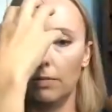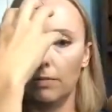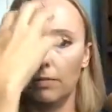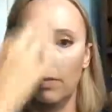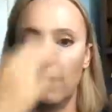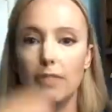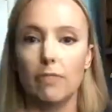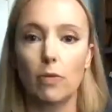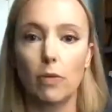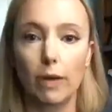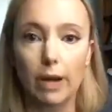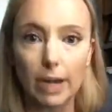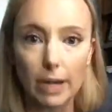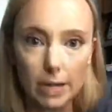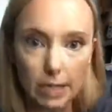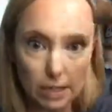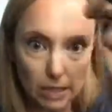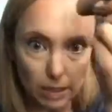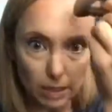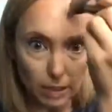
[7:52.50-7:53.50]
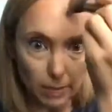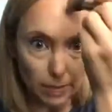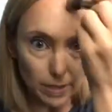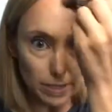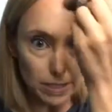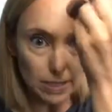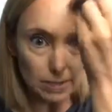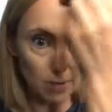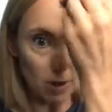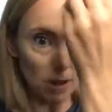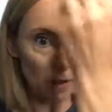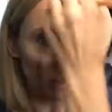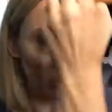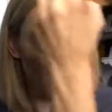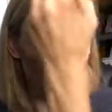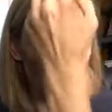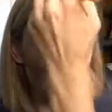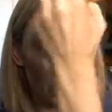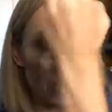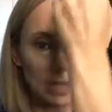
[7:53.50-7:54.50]
my forehead is a little bit
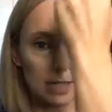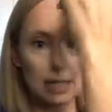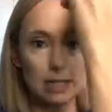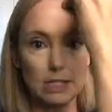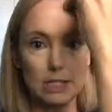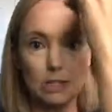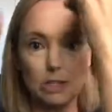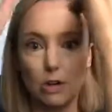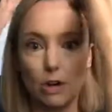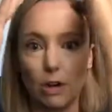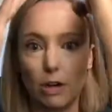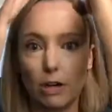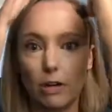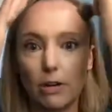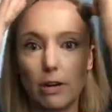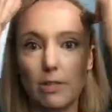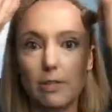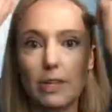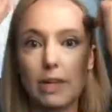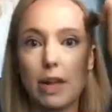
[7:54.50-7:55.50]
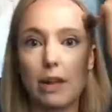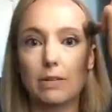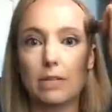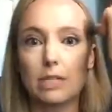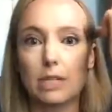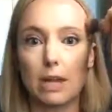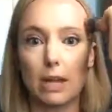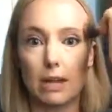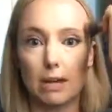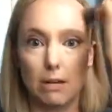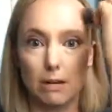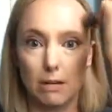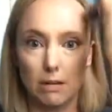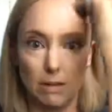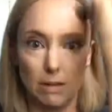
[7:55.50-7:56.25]
smaller because it's darker on the outside.